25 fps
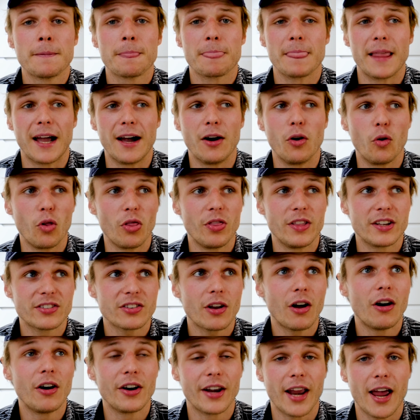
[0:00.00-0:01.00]
Now, this
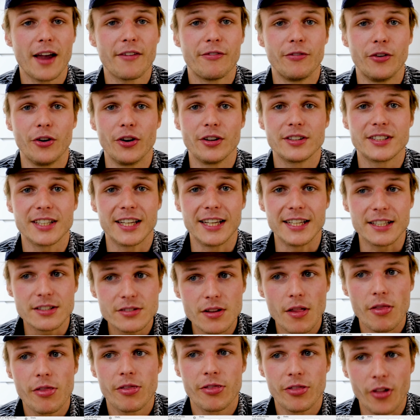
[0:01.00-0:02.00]
hard effort is
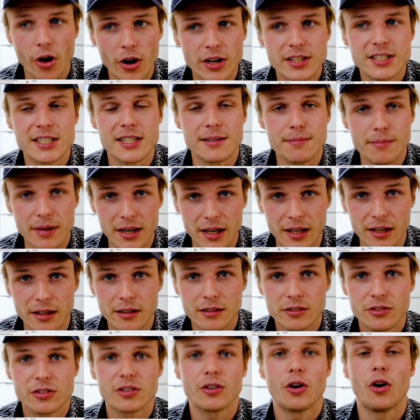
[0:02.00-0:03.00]
30
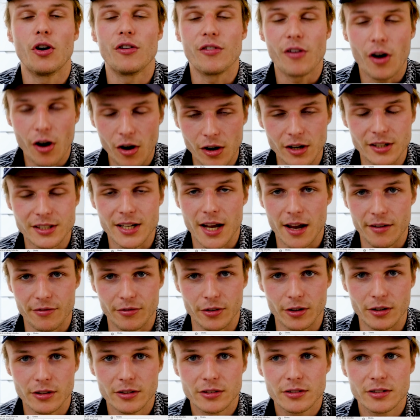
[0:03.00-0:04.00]
minutes of hard
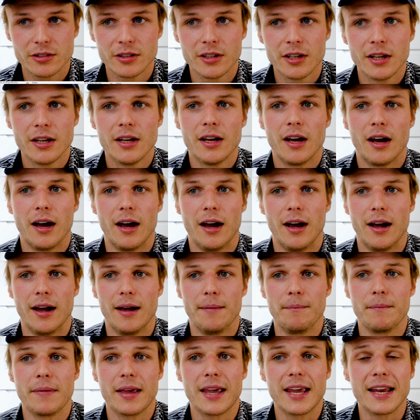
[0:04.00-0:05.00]
effort.
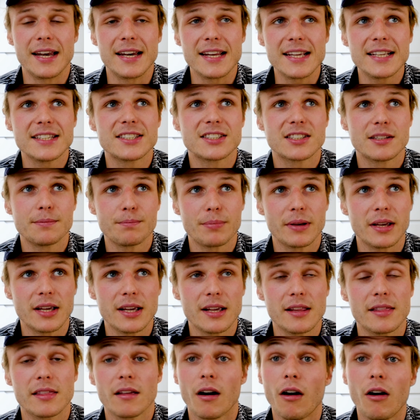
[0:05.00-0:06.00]
It needs to
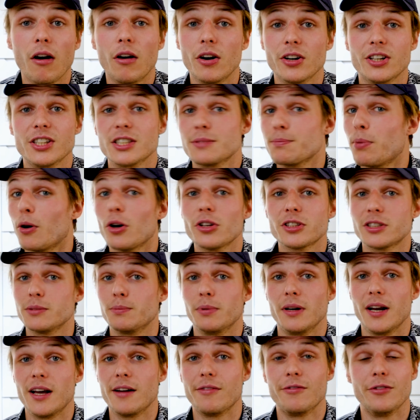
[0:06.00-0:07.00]
be the hardest
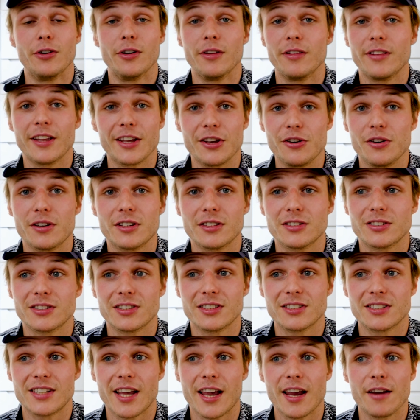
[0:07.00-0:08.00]
possible effort that you can
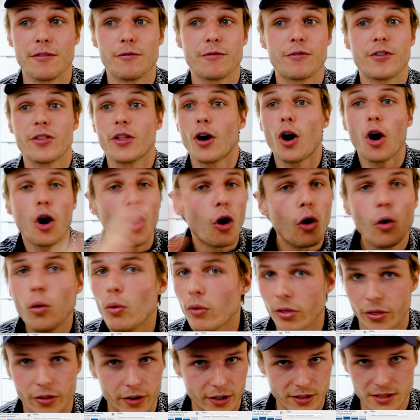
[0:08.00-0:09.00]
sustain for the whole
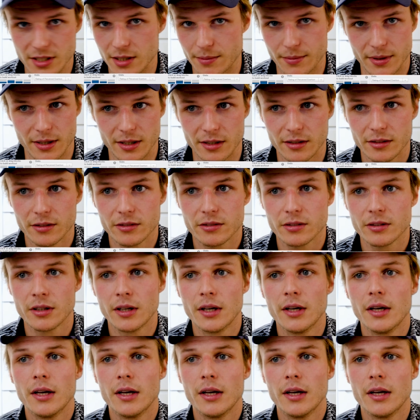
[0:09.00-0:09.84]
30 minutes.